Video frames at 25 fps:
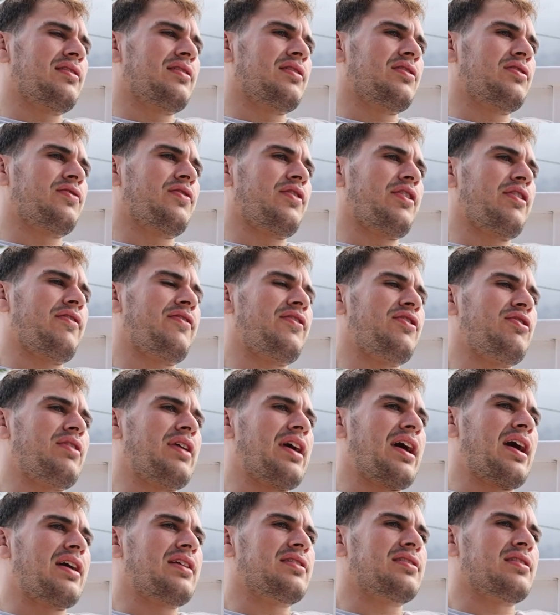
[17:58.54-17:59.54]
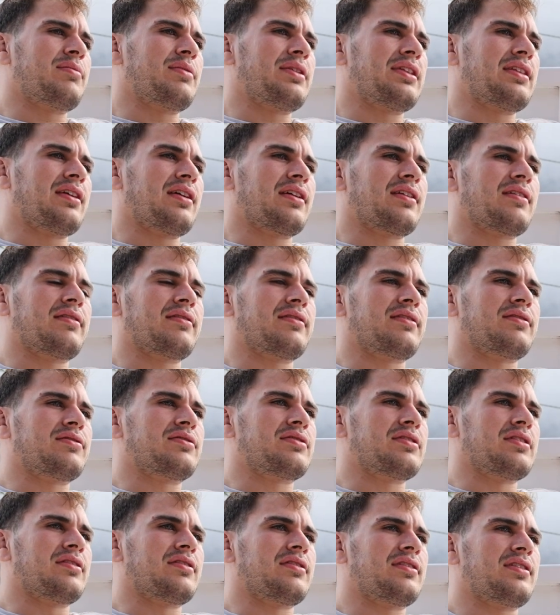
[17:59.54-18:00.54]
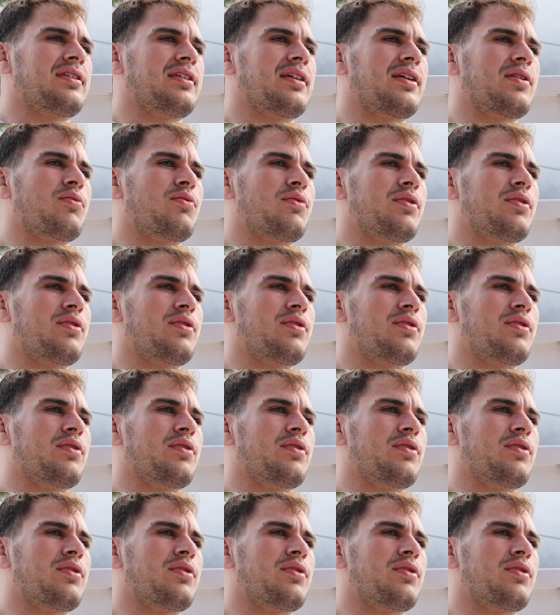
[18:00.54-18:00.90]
There's very few guys. I mean, like, there's literally like